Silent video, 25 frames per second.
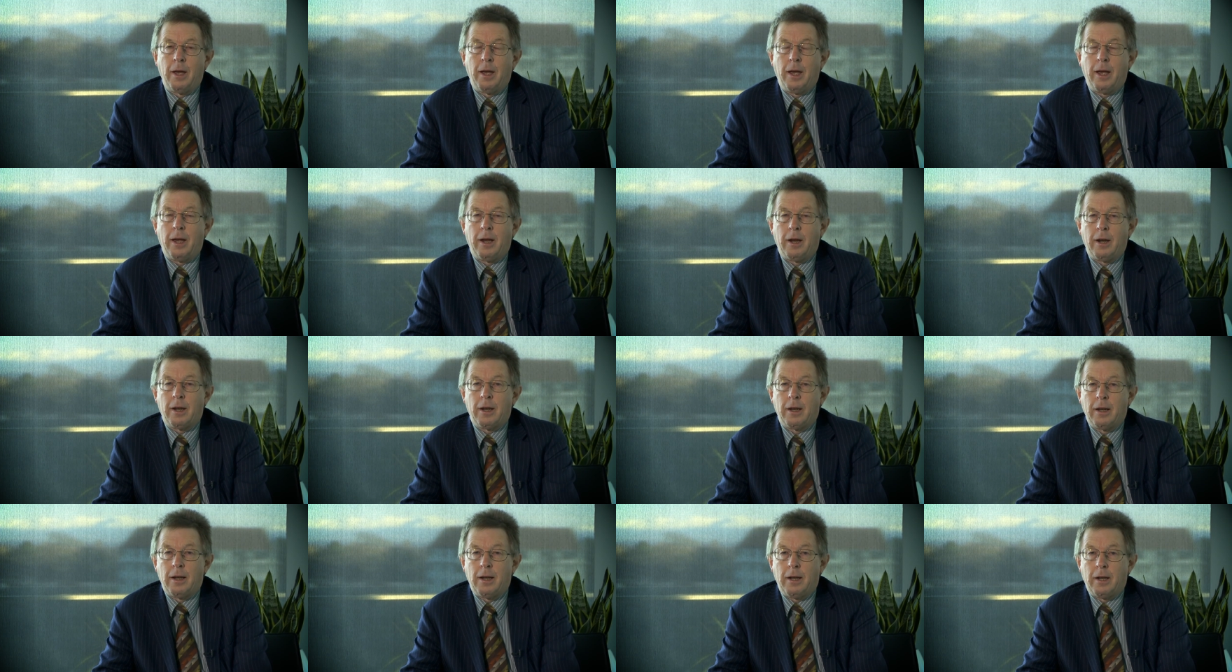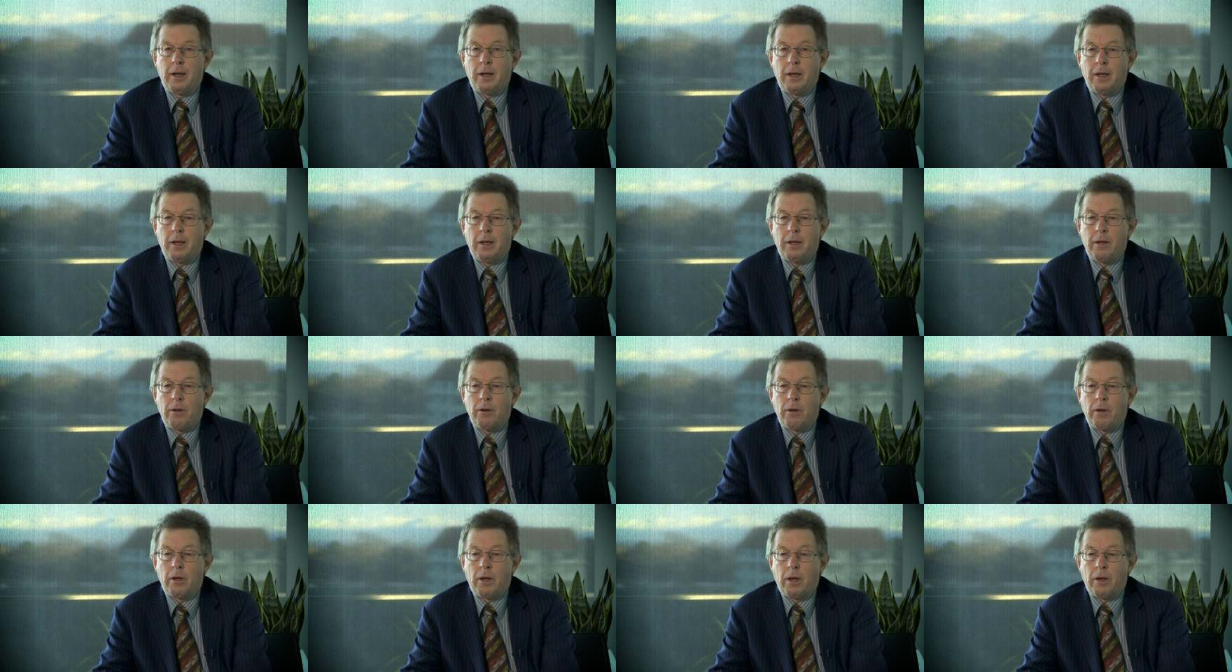And
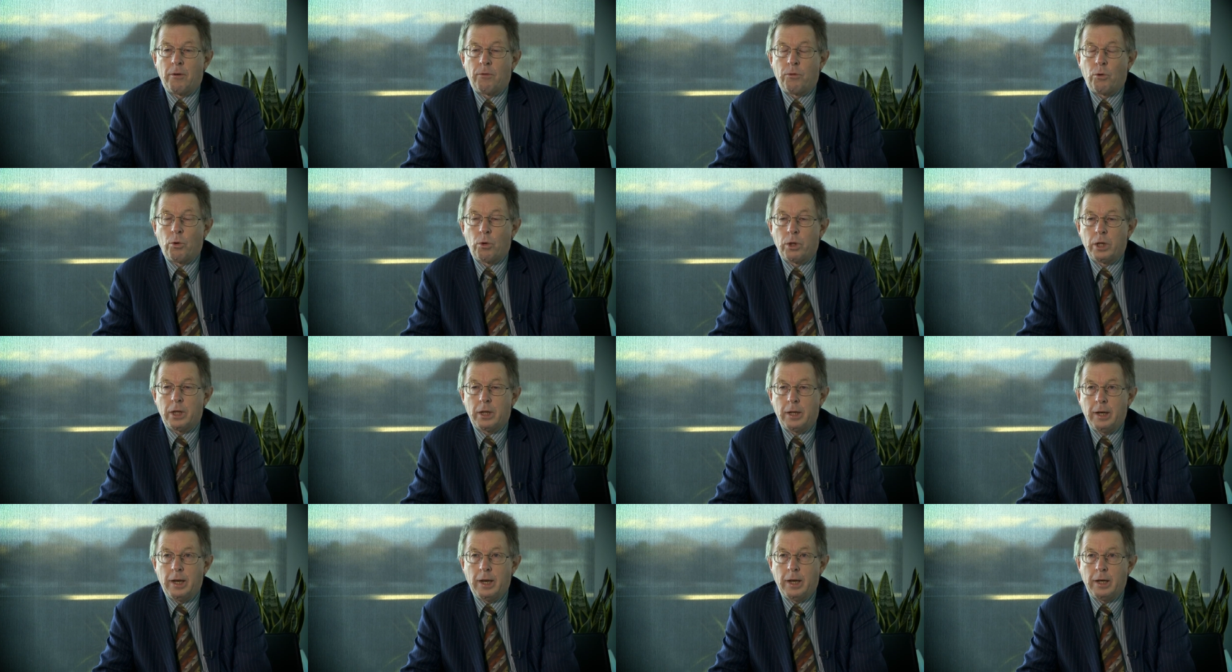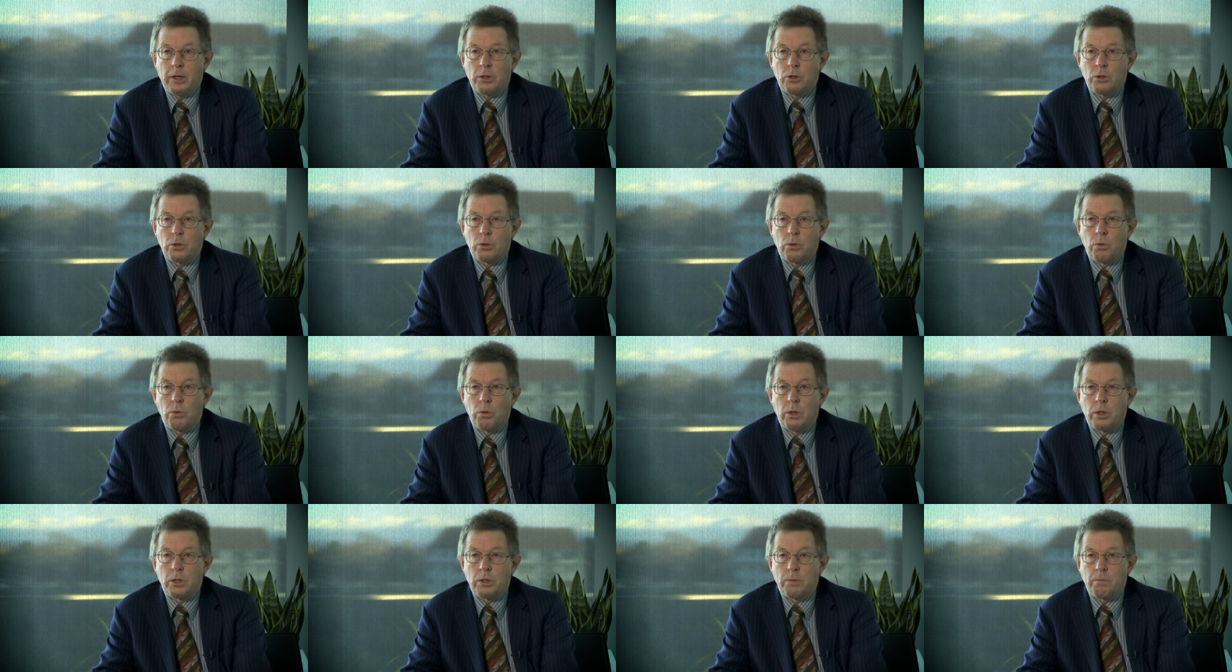clearly uh, for the
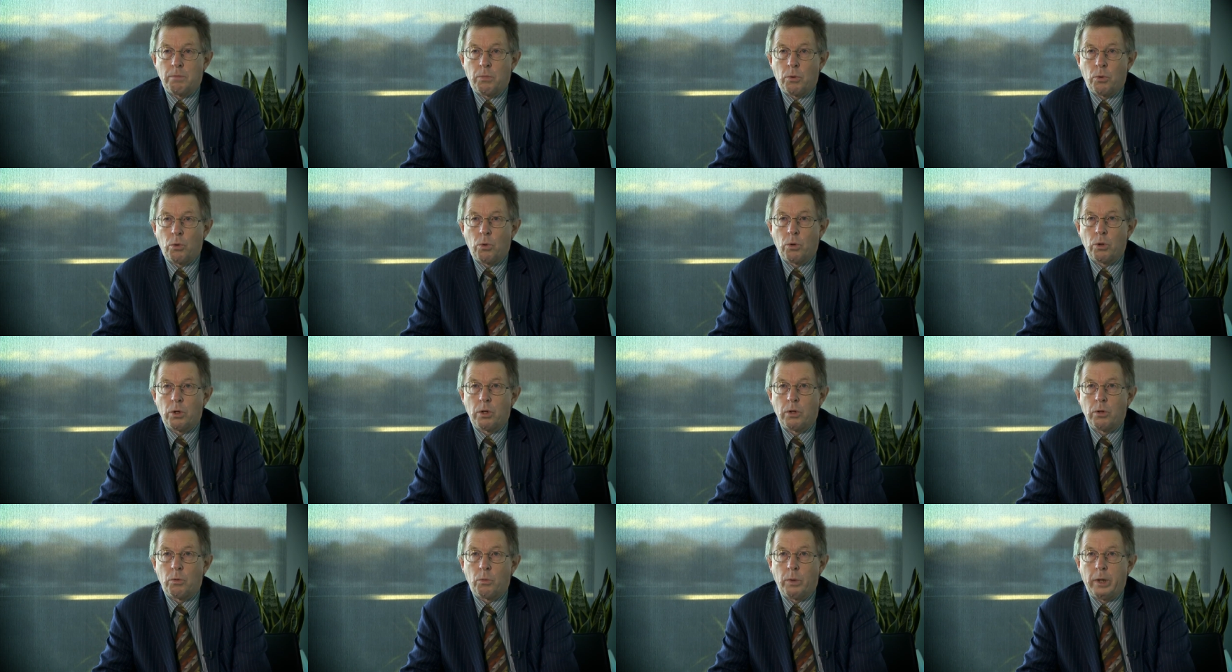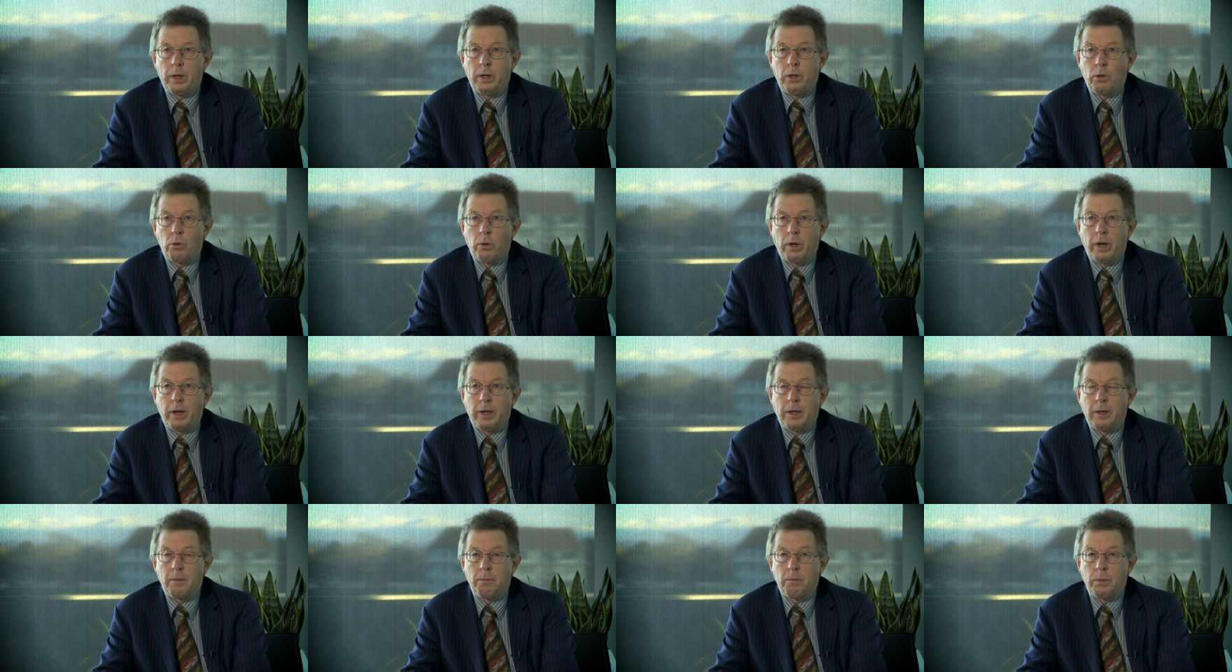council, it's important when
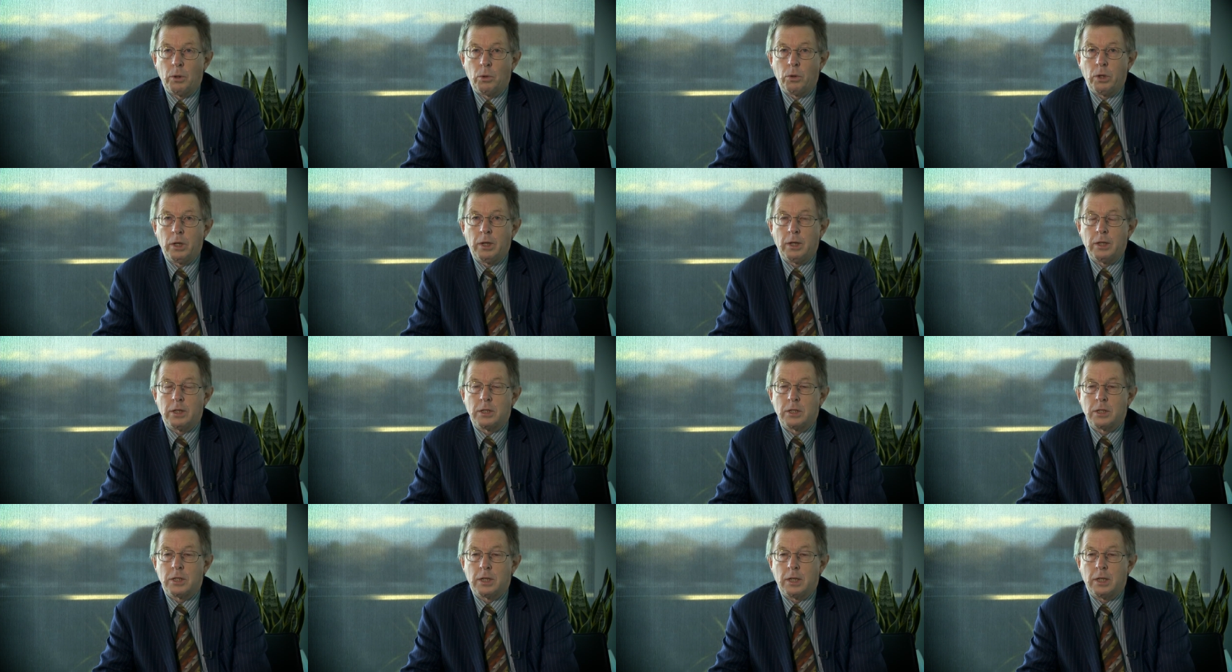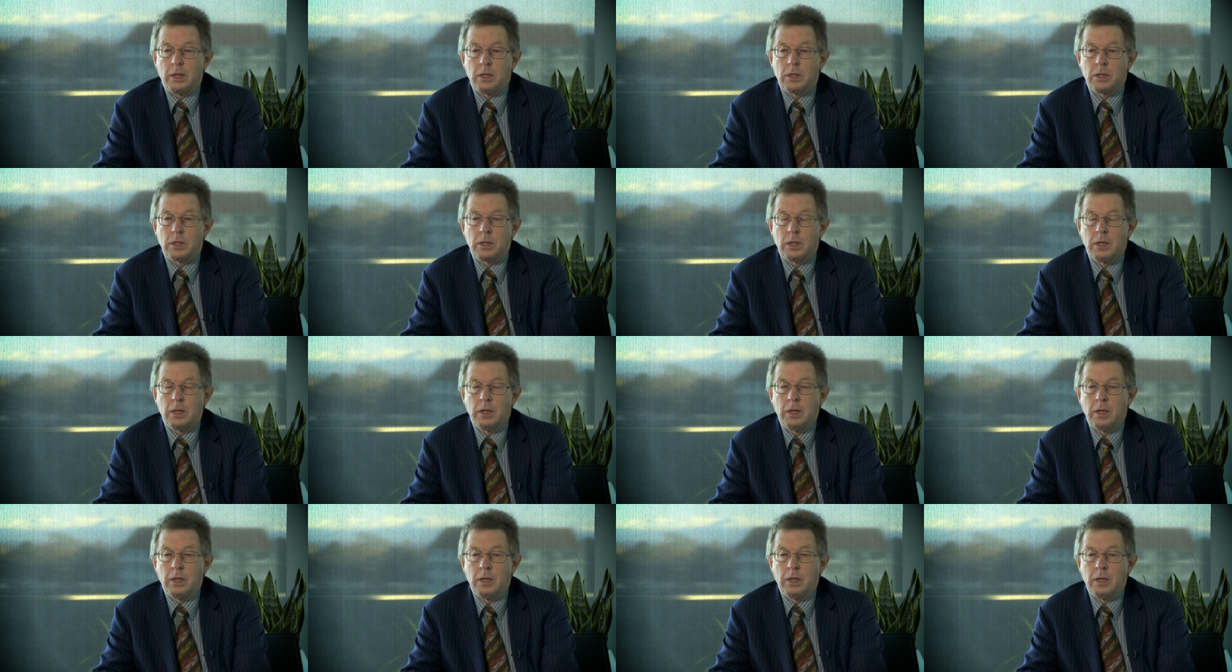granting building consents